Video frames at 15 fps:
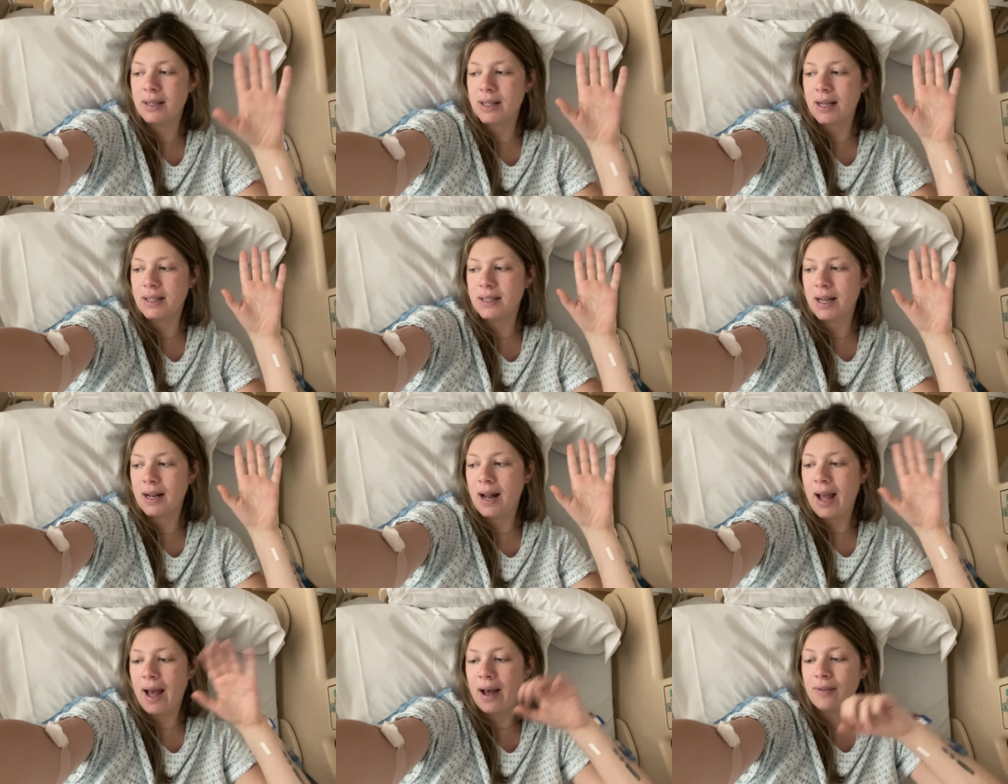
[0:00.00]
I did
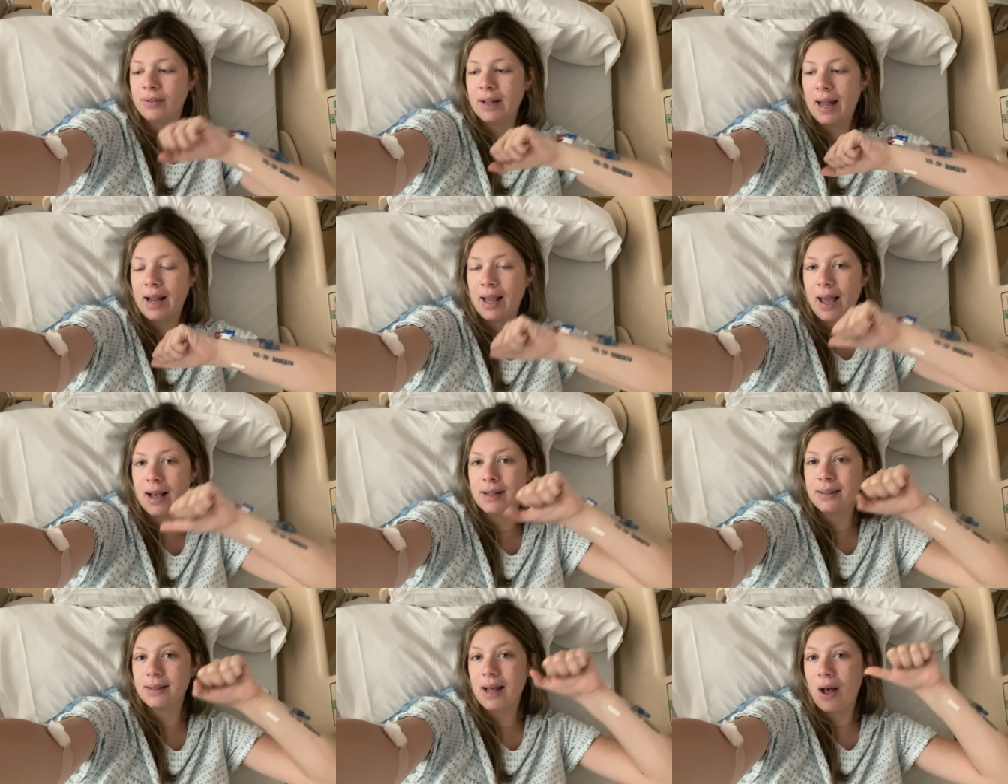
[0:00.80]
have like a
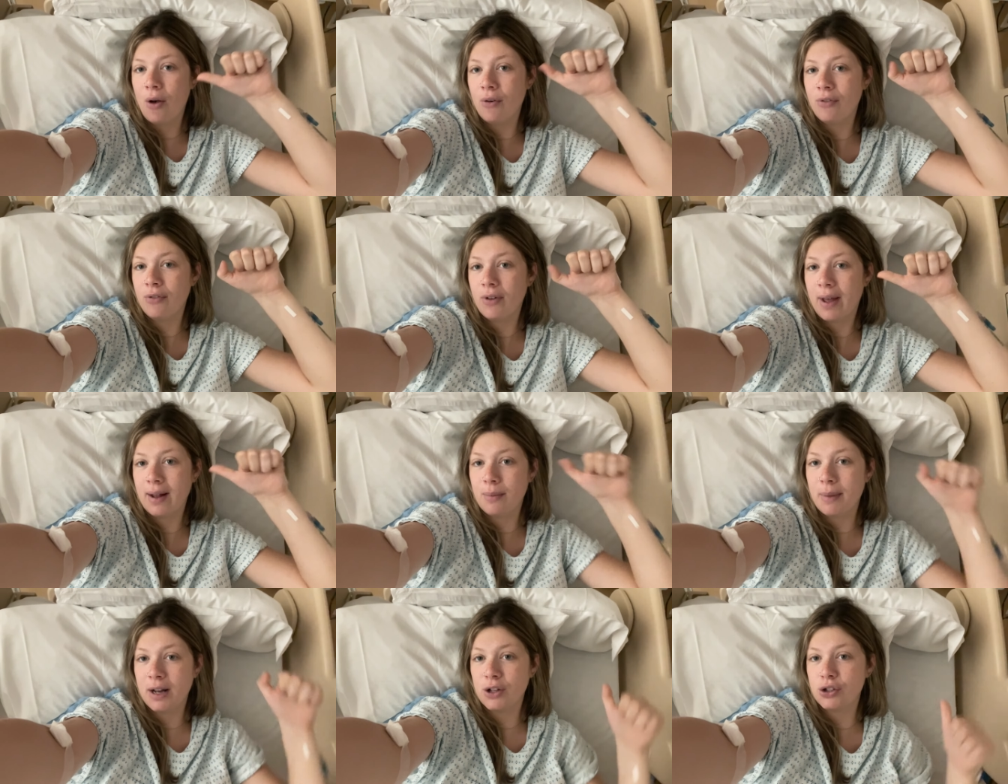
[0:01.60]
self
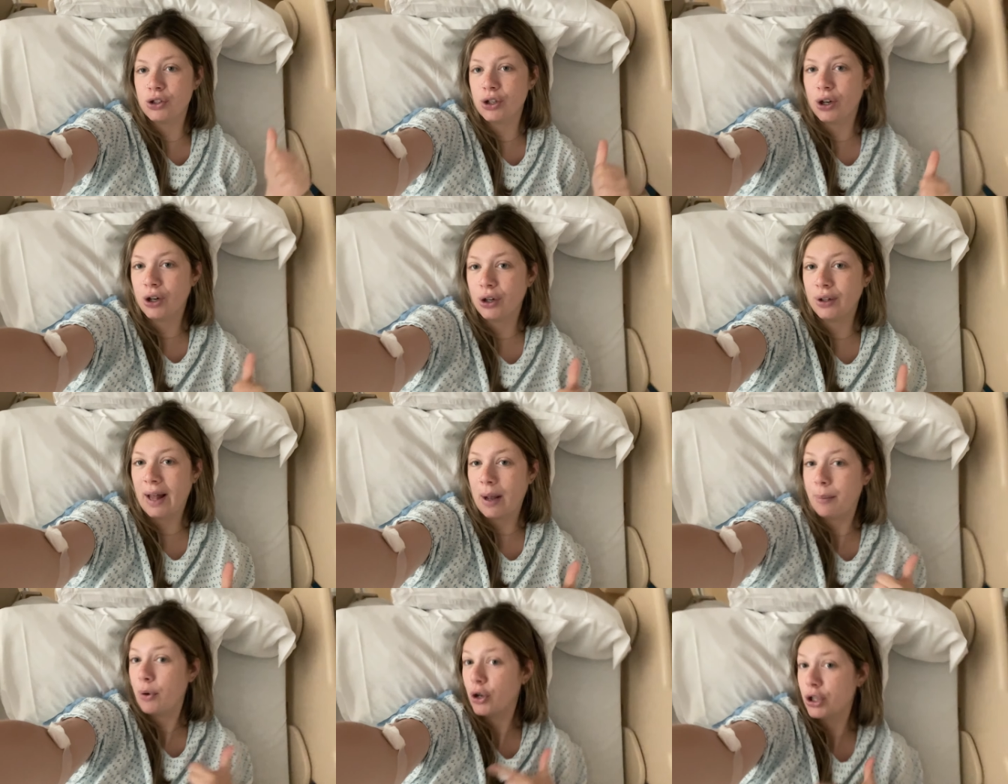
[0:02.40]
administer
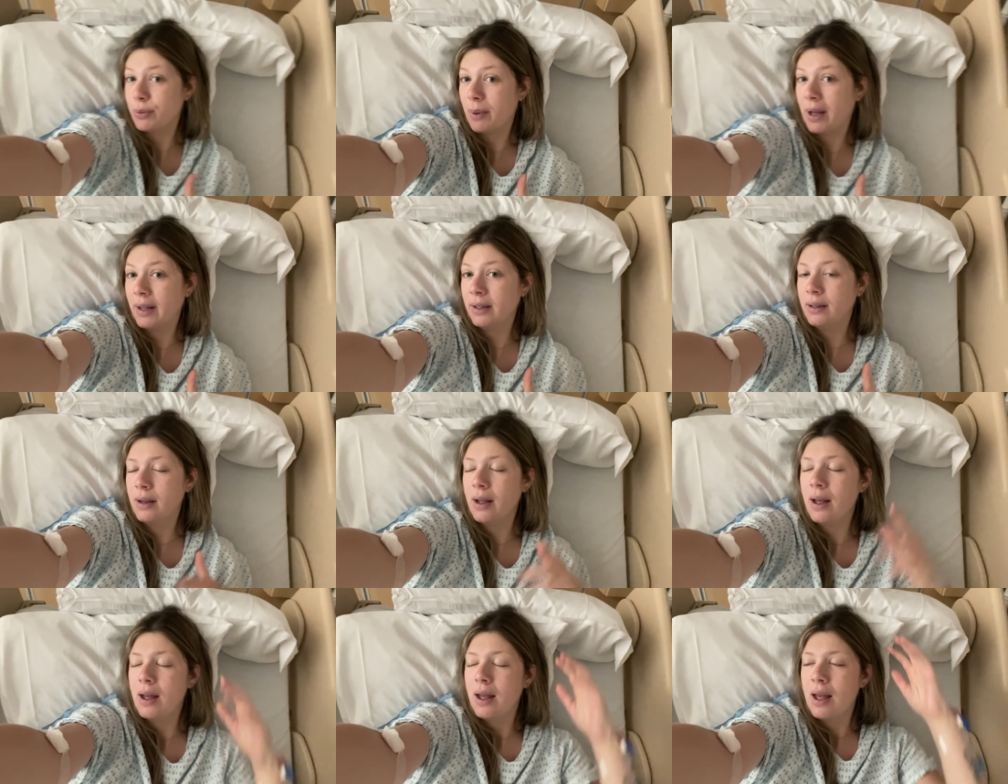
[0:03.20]
like push button,
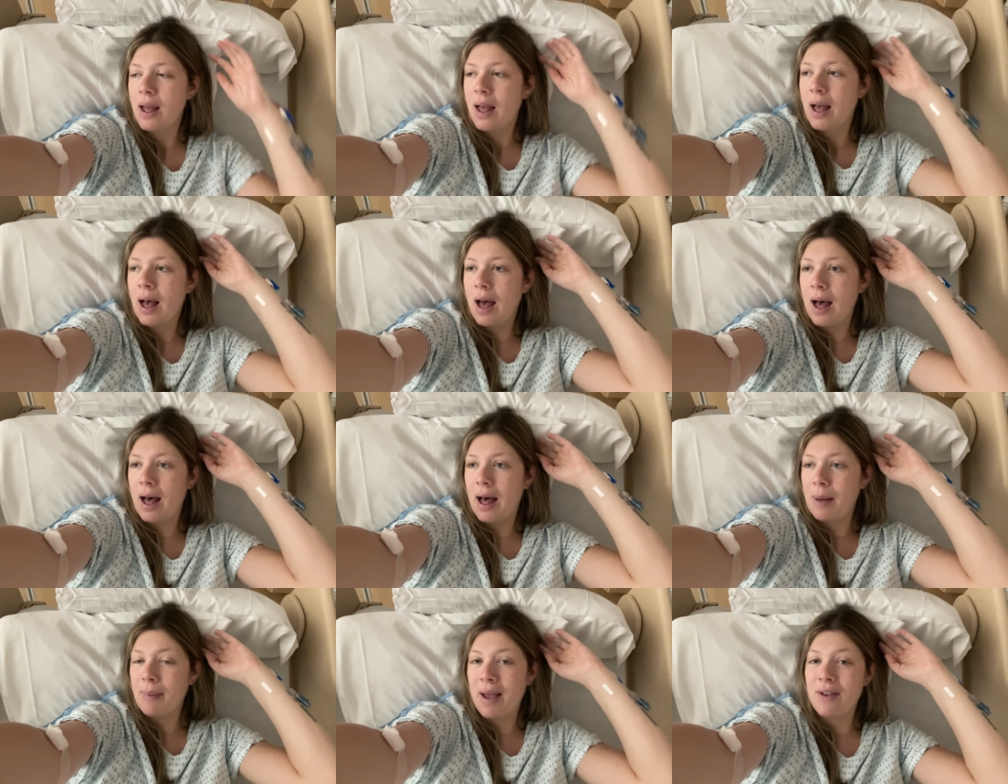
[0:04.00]

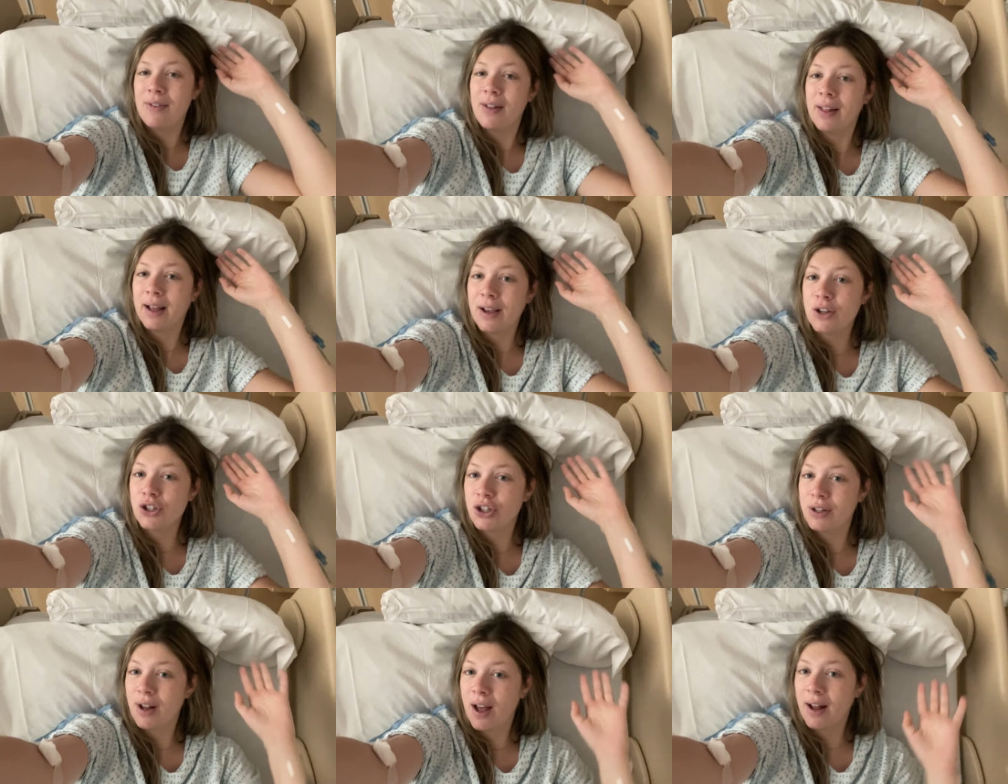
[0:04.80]
um, I felt like I
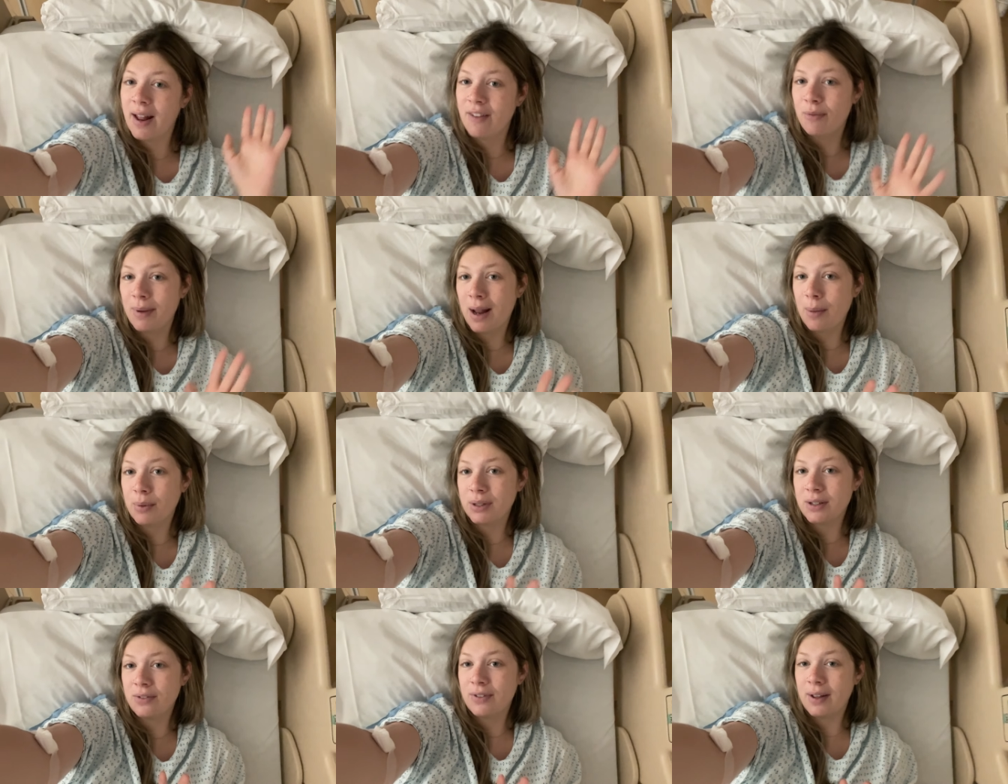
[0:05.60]
should not have been able
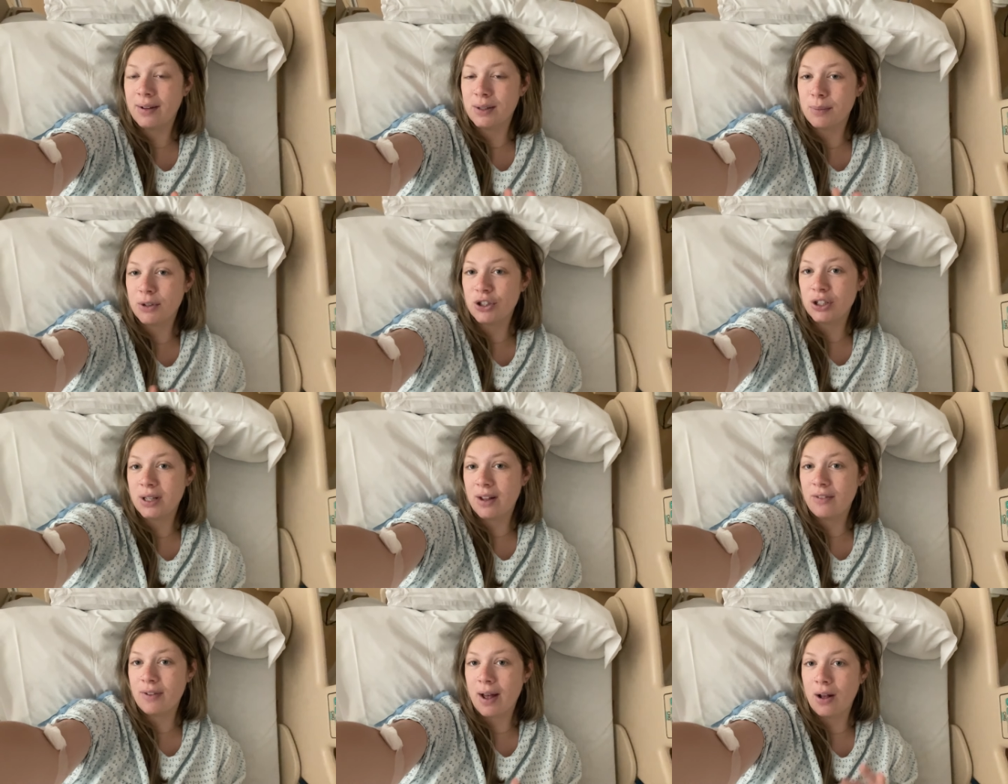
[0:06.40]
to feel as much as
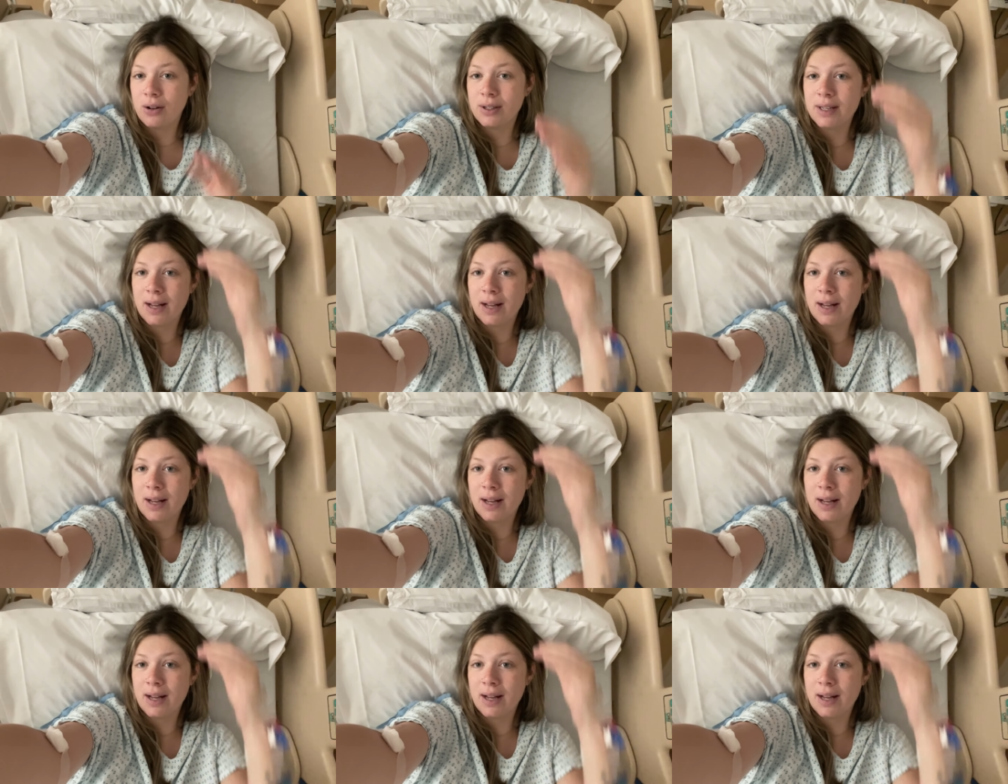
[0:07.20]
I felt.